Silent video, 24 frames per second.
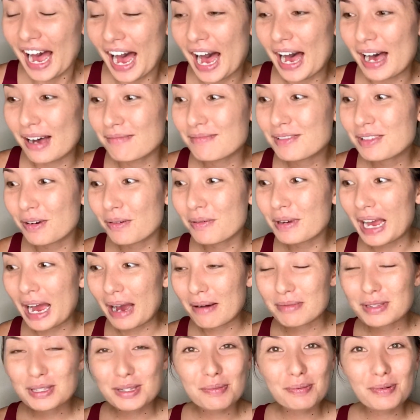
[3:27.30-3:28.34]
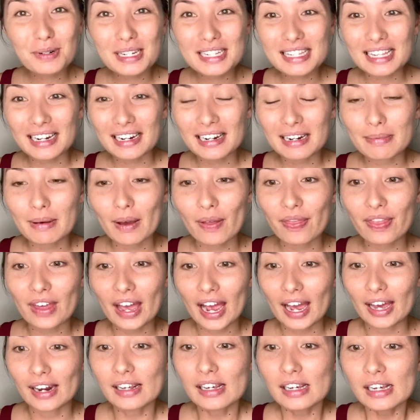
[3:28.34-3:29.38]
um, so yeah, I'm super excited about
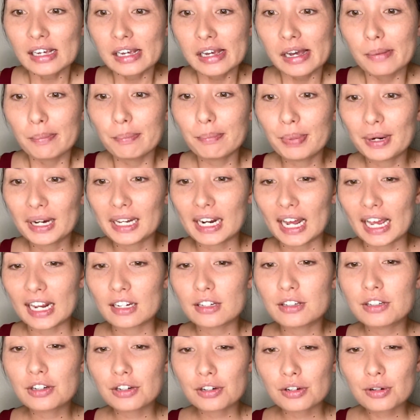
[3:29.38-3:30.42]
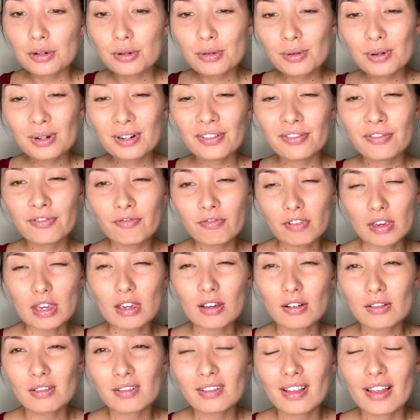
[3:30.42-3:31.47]
that. But I do
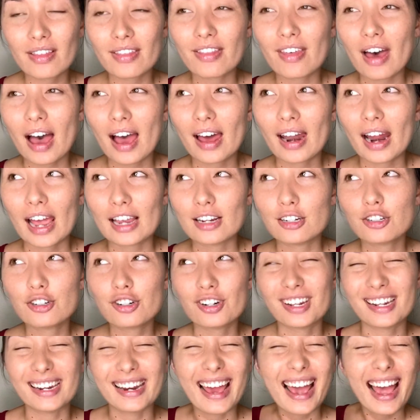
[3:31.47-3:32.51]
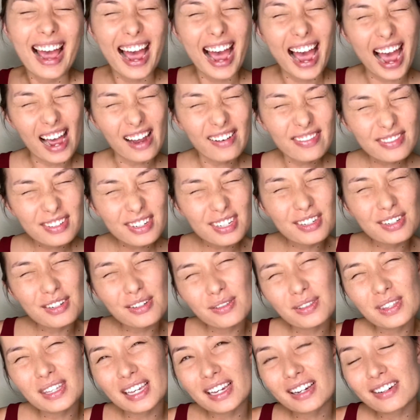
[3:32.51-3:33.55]
feel that I shouldn't have to do
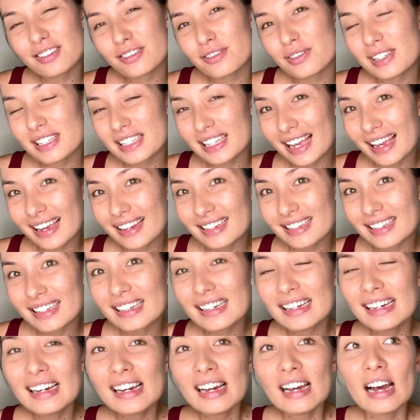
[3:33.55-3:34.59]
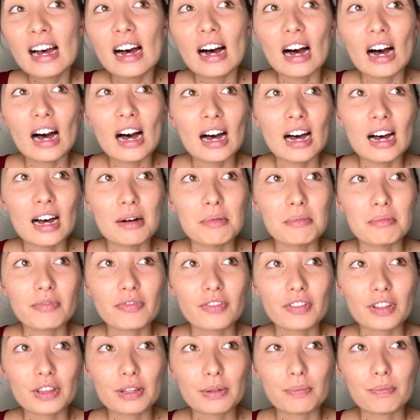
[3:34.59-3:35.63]
the extra set um,
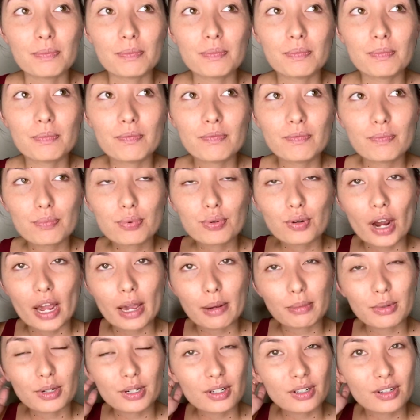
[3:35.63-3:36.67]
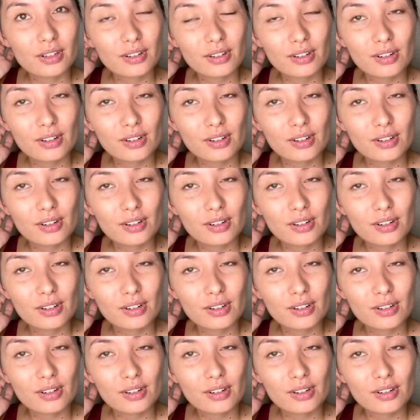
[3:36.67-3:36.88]
for the primer